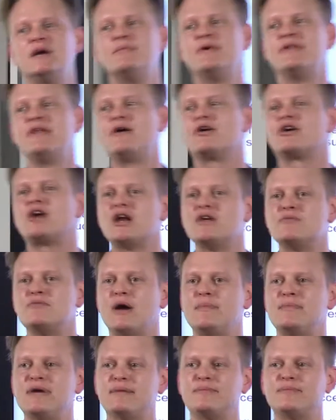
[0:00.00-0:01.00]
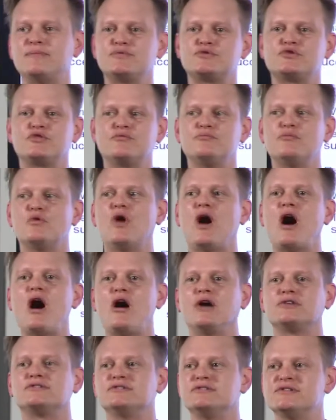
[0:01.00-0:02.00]
but they're kind of a bit sort of more
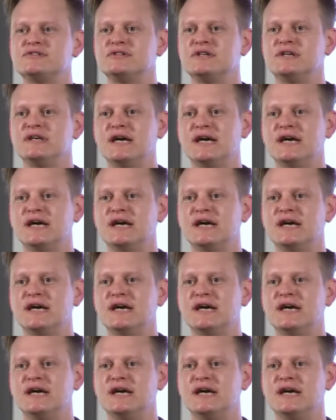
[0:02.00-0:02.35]
hardened